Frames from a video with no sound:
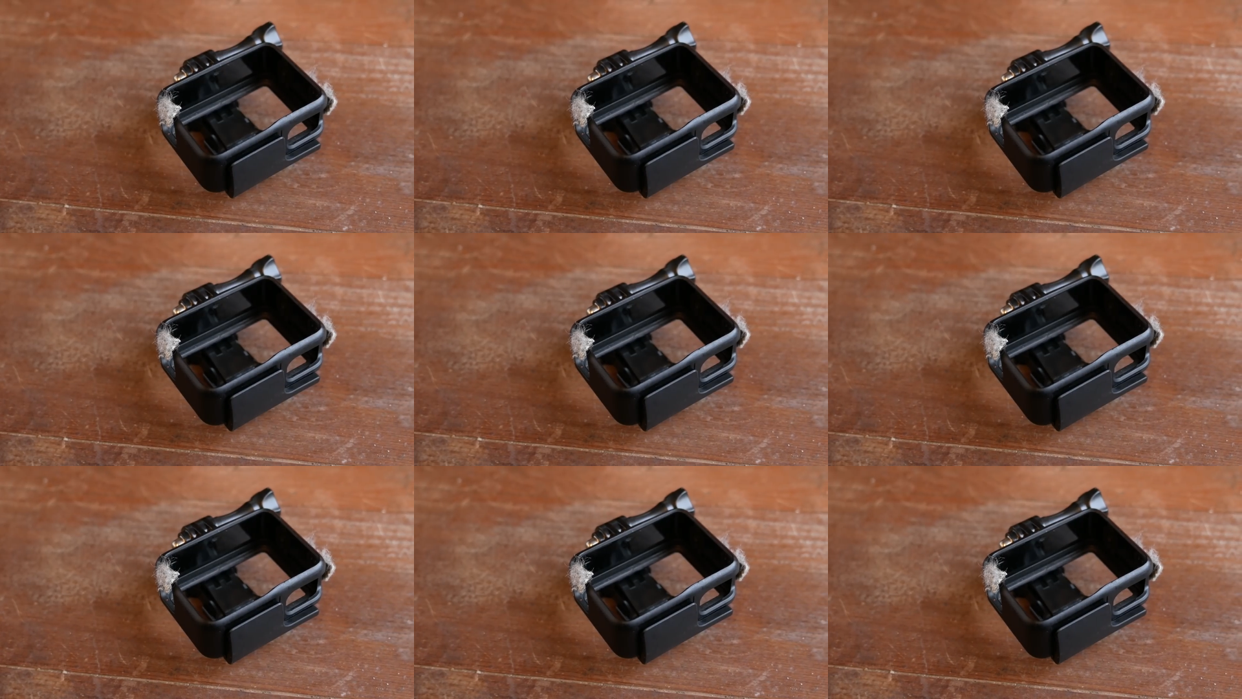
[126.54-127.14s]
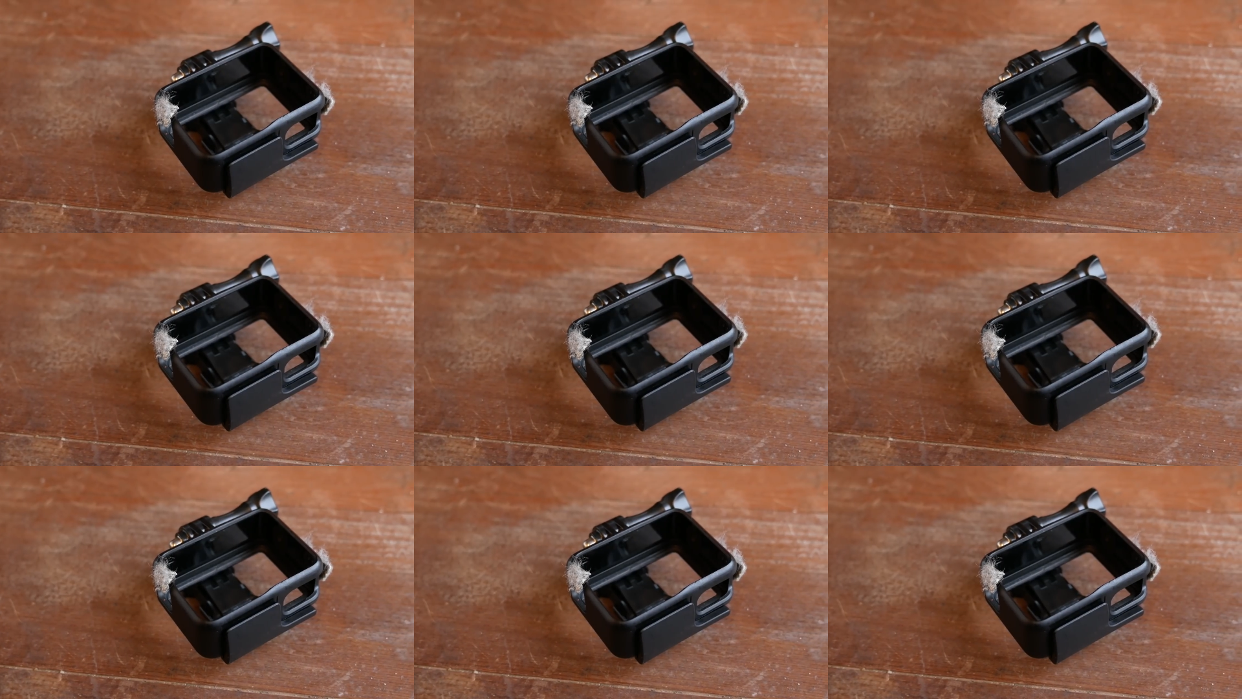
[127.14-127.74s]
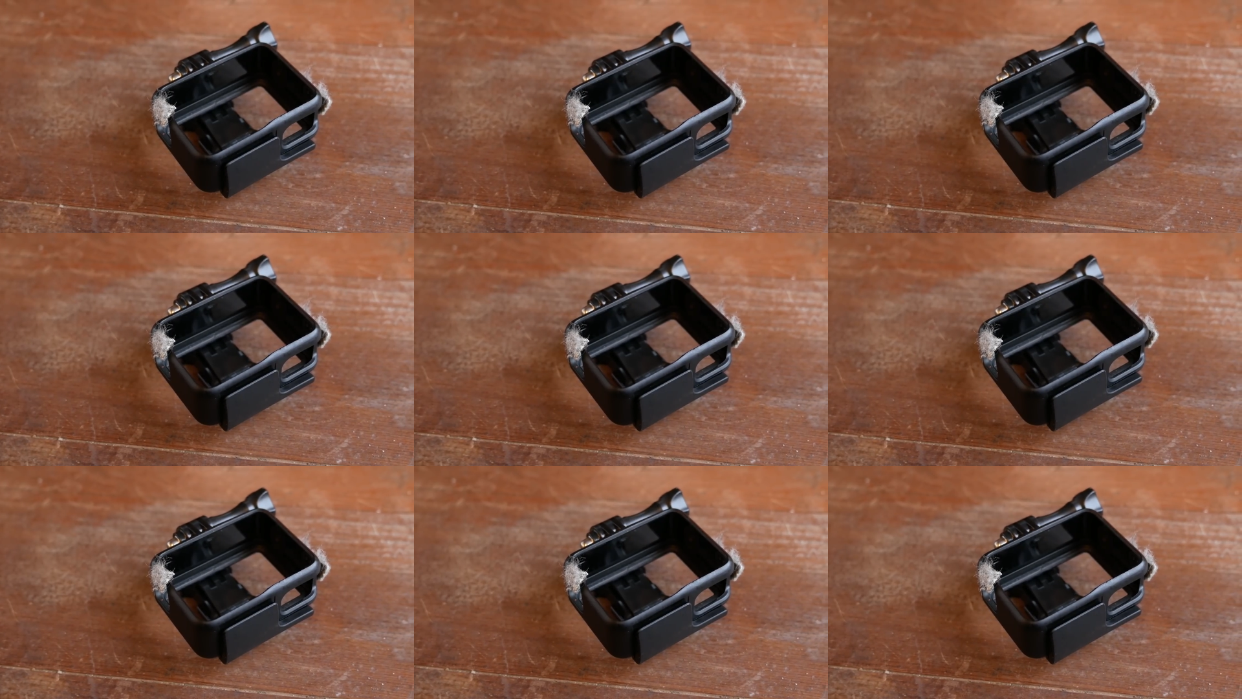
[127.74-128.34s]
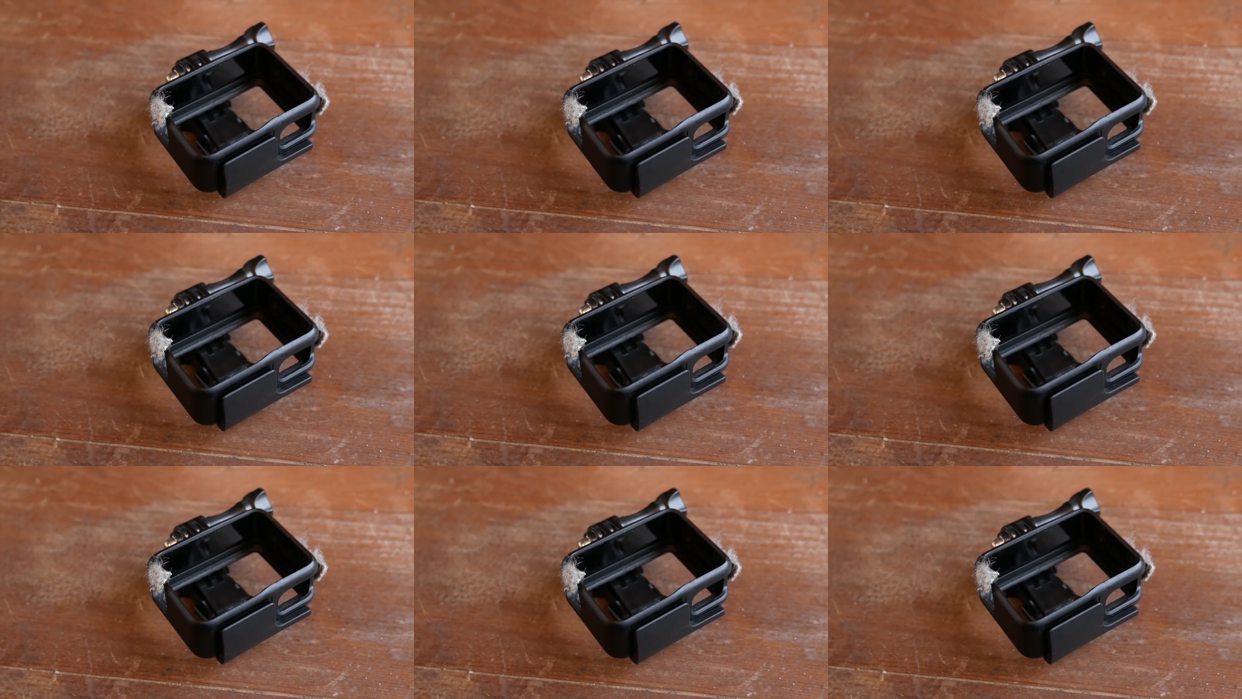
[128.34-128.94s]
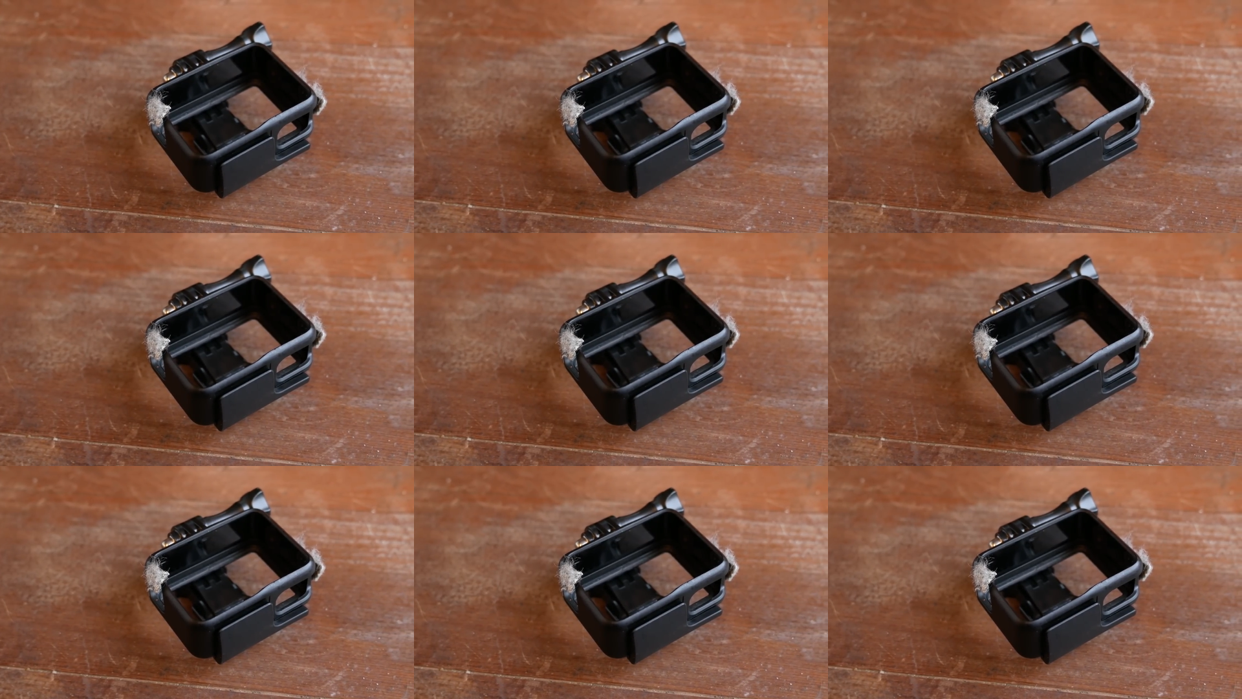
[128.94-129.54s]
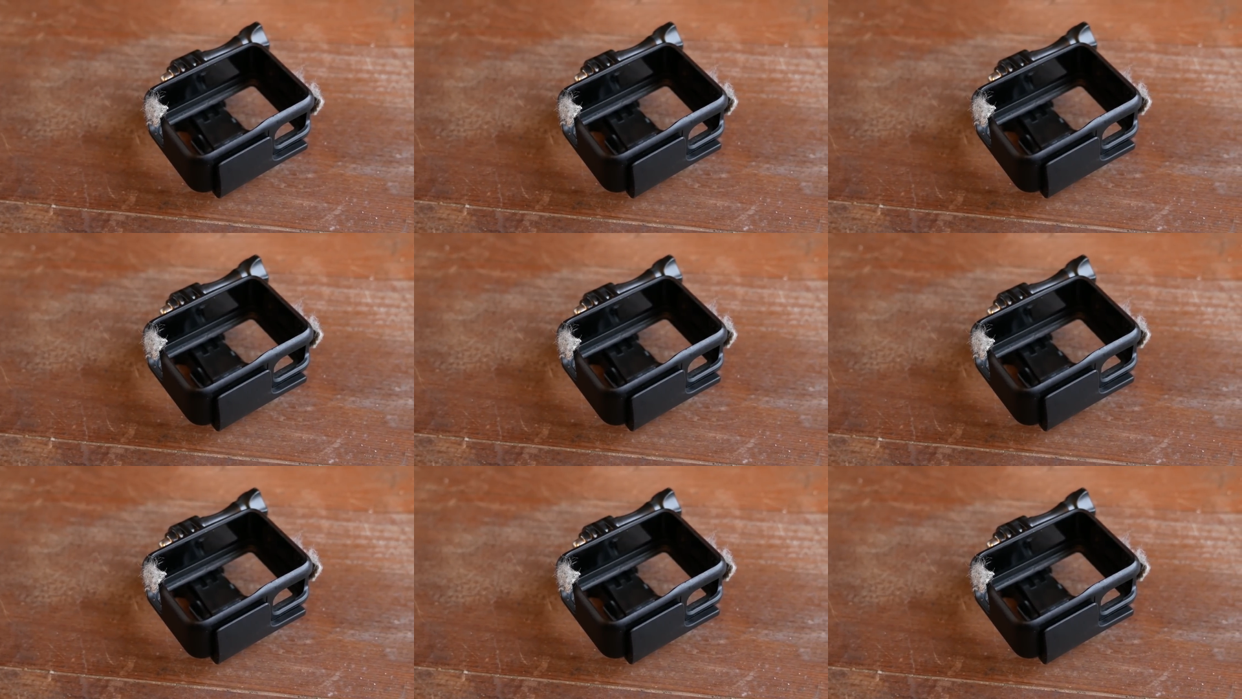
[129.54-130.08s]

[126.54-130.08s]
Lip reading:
(no speaker visible)